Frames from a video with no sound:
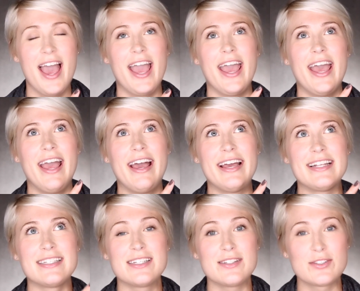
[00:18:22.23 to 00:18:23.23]

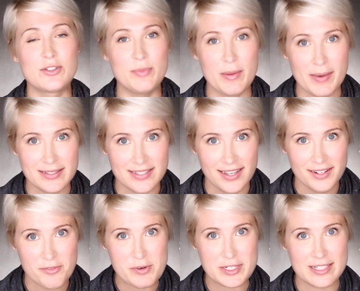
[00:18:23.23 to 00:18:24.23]
and
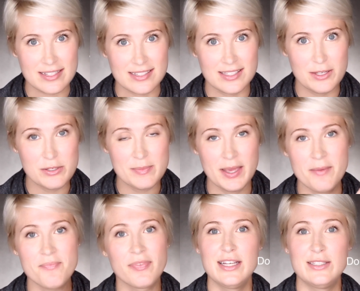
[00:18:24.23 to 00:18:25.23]
sumimasen, which is excuse me,